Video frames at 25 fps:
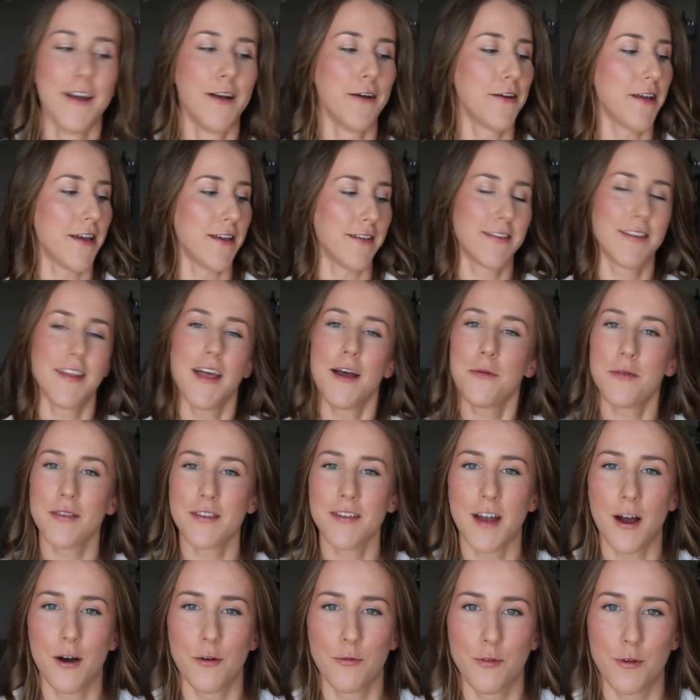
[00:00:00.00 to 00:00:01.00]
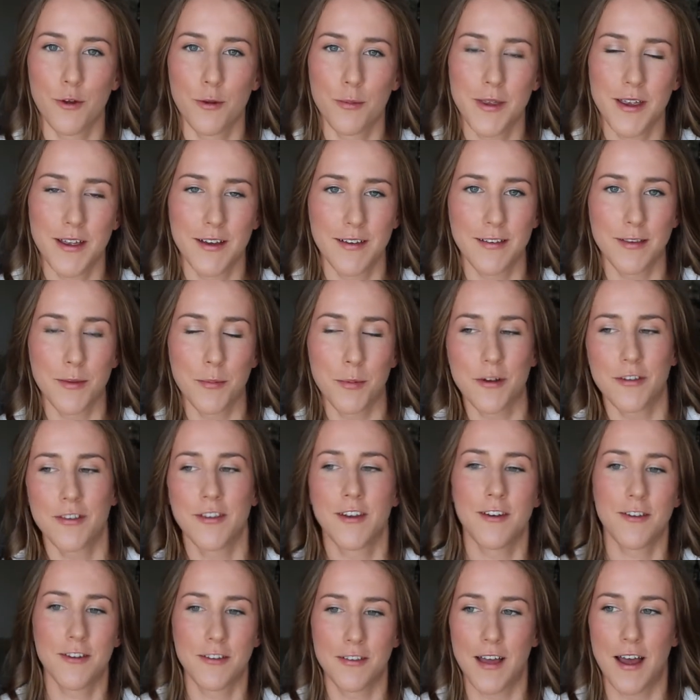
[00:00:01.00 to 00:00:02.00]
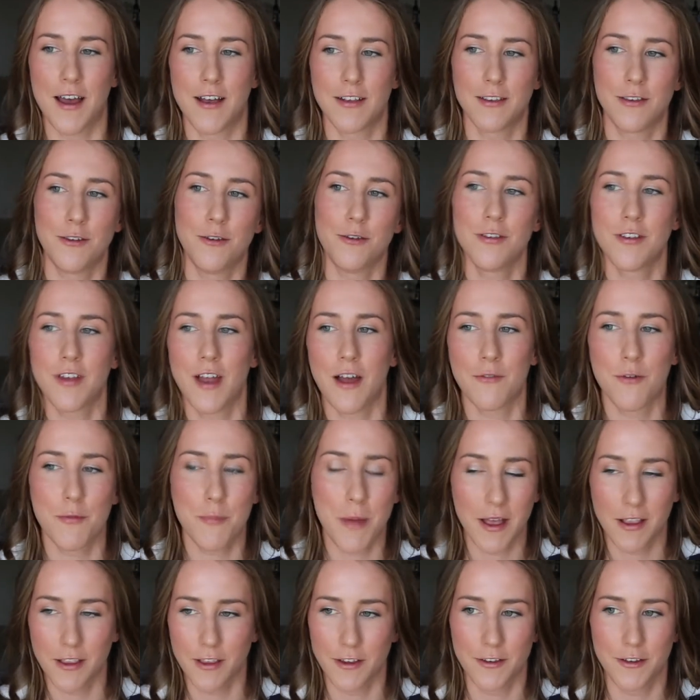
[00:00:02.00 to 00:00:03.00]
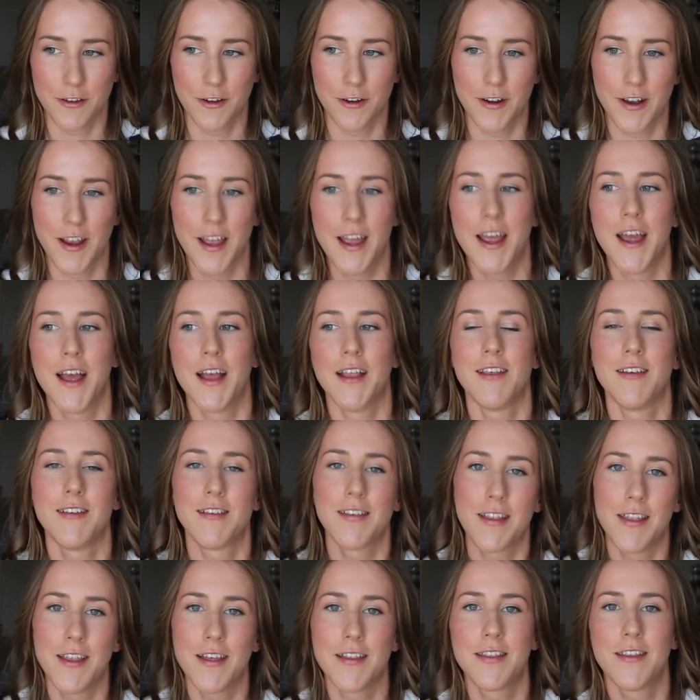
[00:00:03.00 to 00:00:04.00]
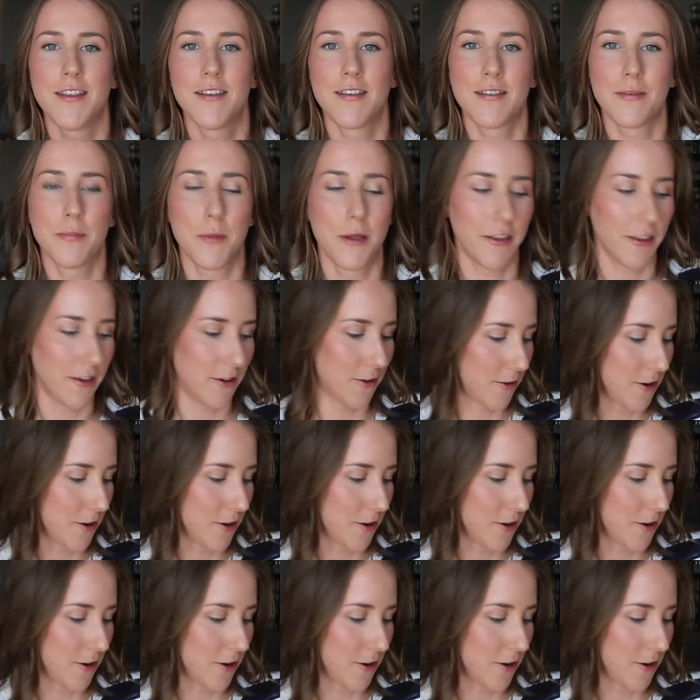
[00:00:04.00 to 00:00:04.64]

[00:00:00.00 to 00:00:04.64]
Okay, so that wasn't helpful because the person I just asked used to have a pet lizard and they said that this smelled like